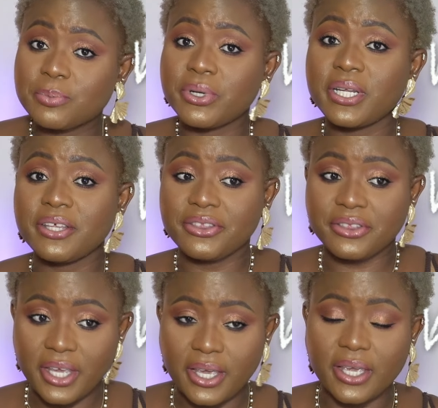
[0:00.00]
pretty
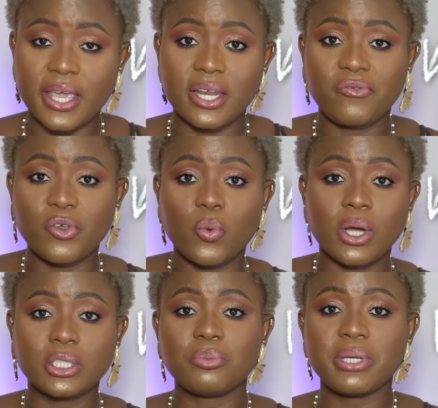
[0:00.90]
thick, and if you
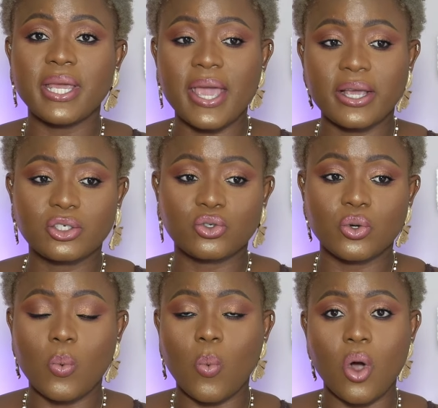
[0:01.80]
want to be
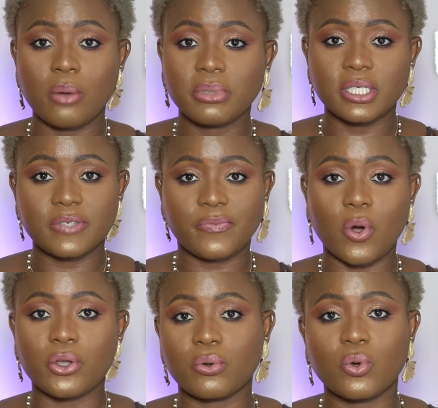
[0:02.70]
extra warm this
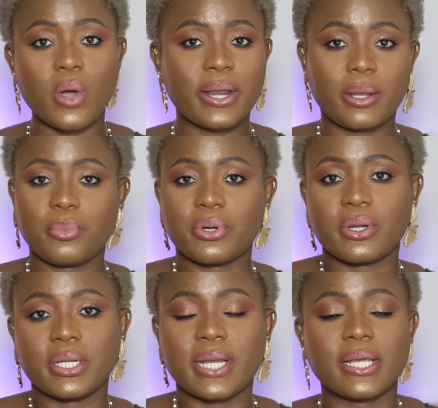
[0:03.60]
fall, you could go ahead and put
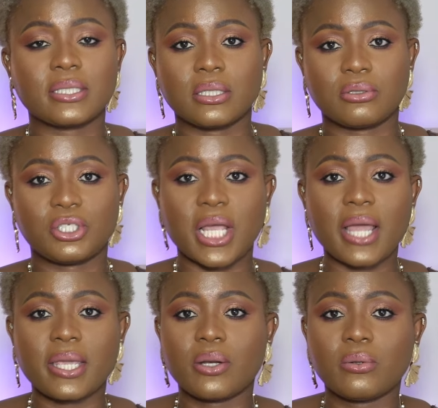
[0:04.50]
on a nice little
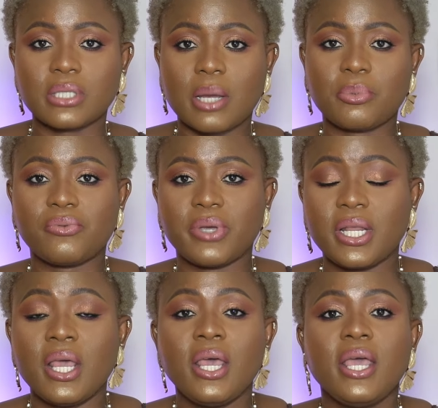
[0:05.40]
jacket on top of it.